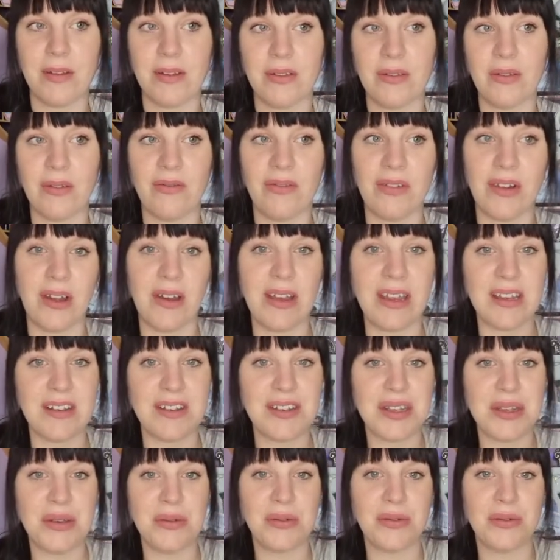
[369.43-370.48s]
sort of
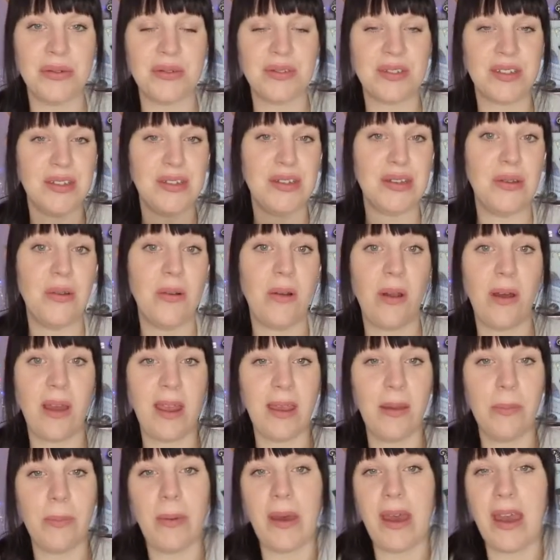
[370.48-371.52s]
liked yours and you
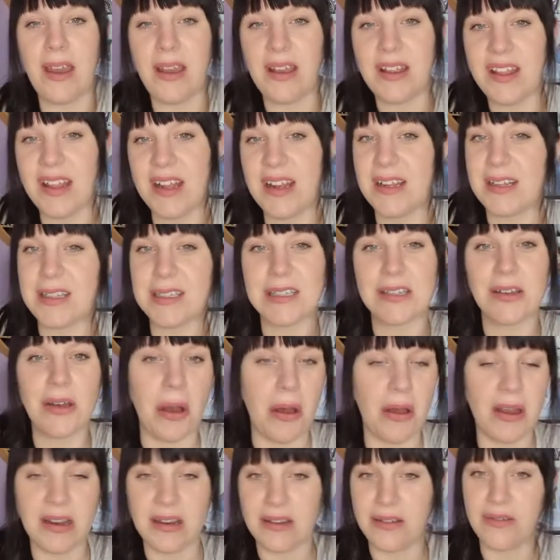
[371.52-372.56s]
like back, then it's
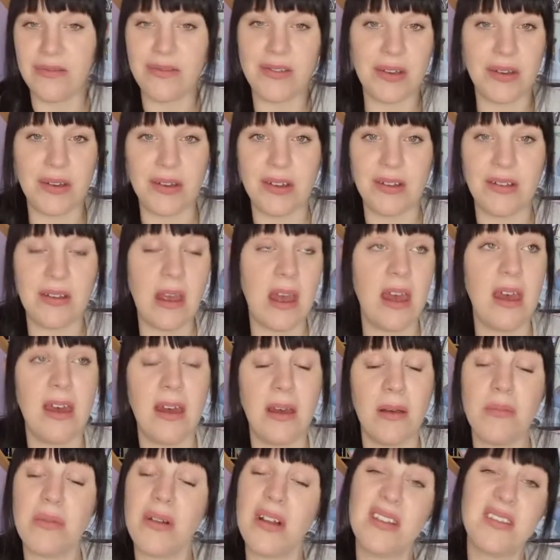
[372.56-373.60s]
kind of good.
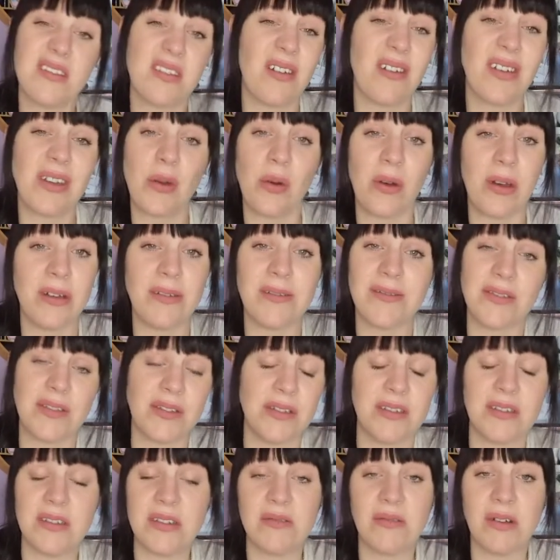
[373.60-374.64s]
Plus, I quite
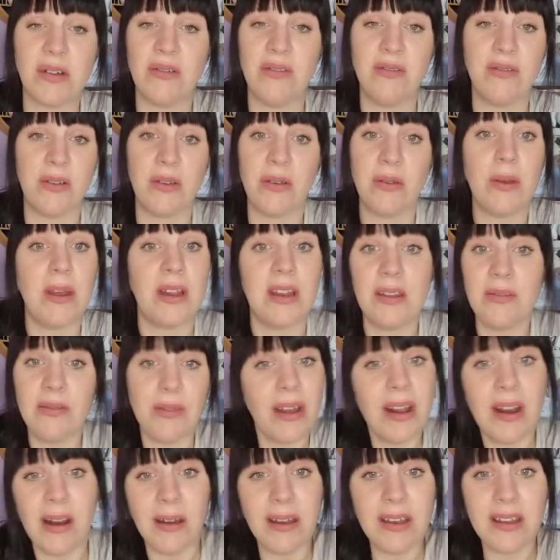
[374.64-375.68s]
often scroll through, and if I
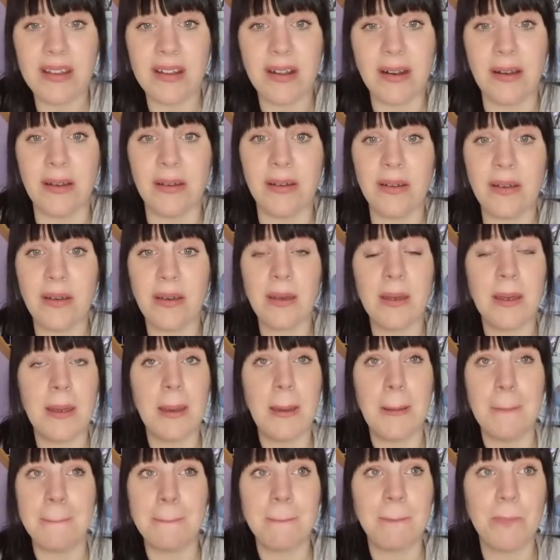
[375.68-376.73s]
like the look,
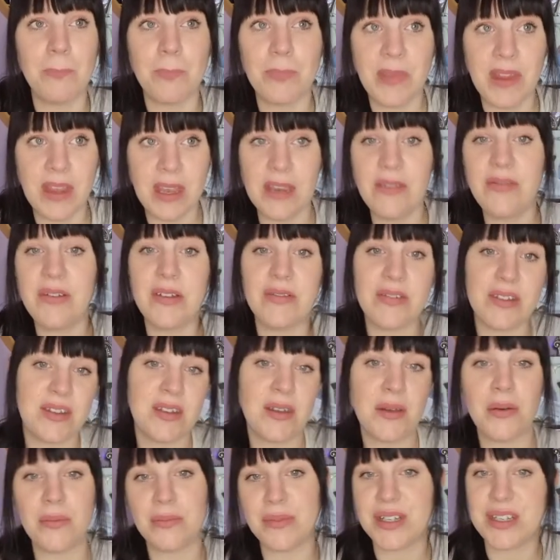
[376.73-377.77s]
even if it's a
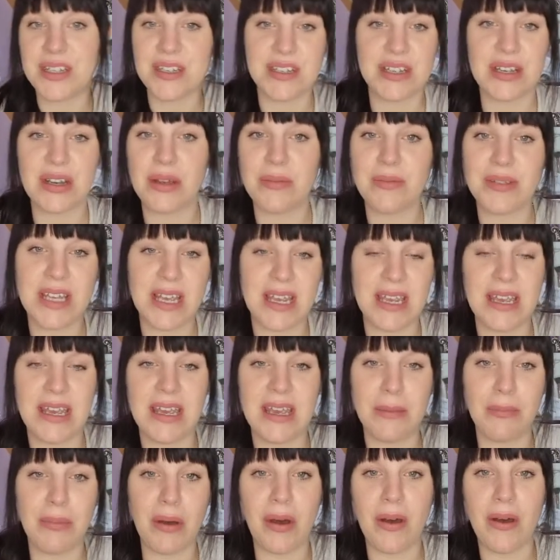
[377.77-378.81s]
competition I'm
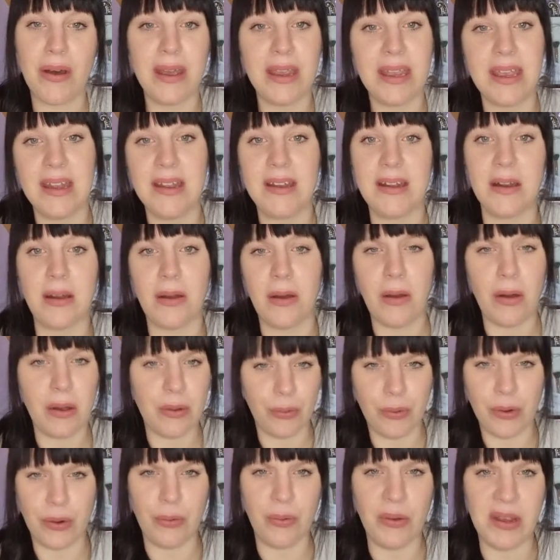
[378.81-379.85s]
taking part in and I
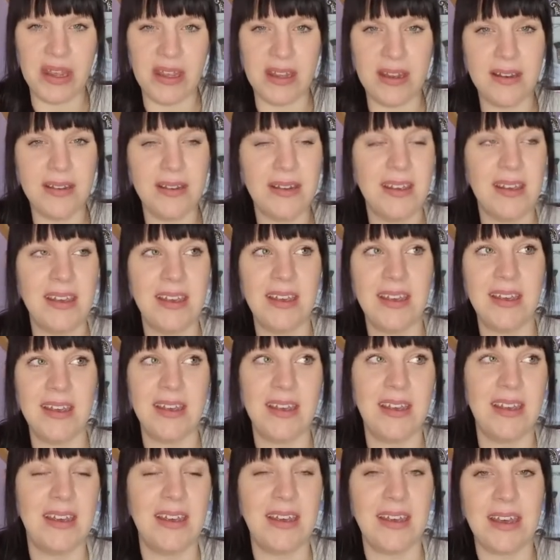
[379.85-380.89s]
want to win,
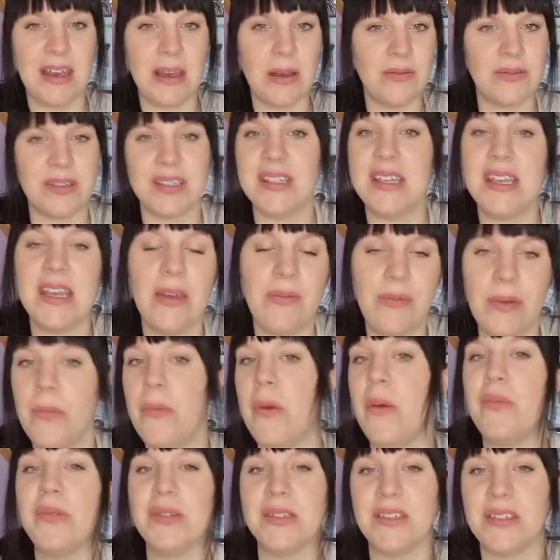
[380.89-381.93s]
obviously
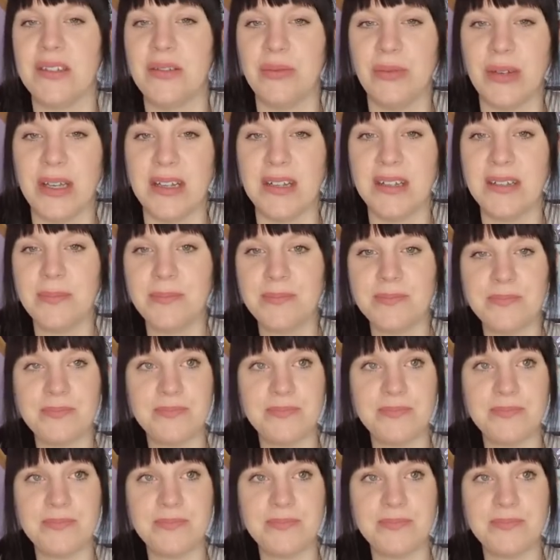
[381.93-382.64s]
everyone wants to win,